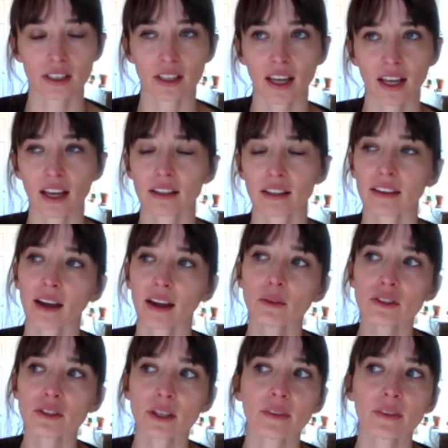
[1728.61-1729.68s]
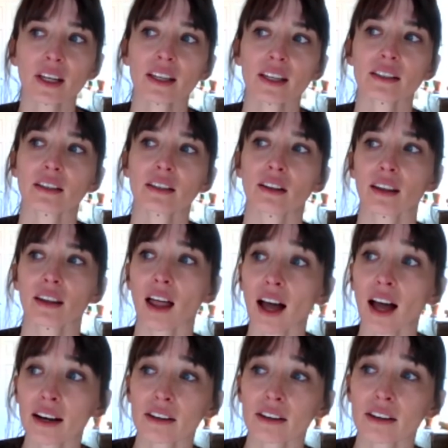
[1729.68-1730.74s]
And that was something I did a
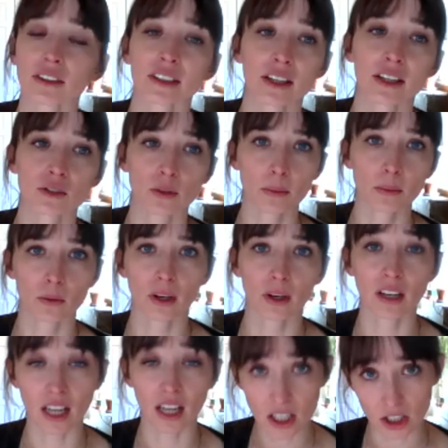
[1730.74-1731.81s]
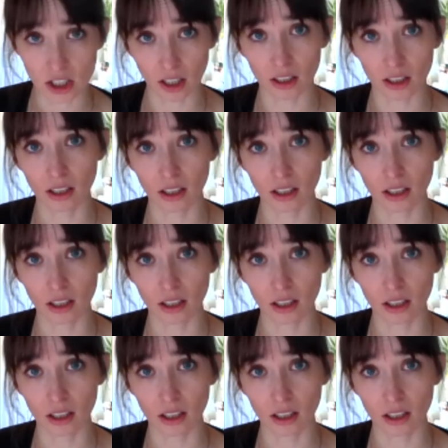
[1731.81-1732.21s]
lot of on that trip around Asia,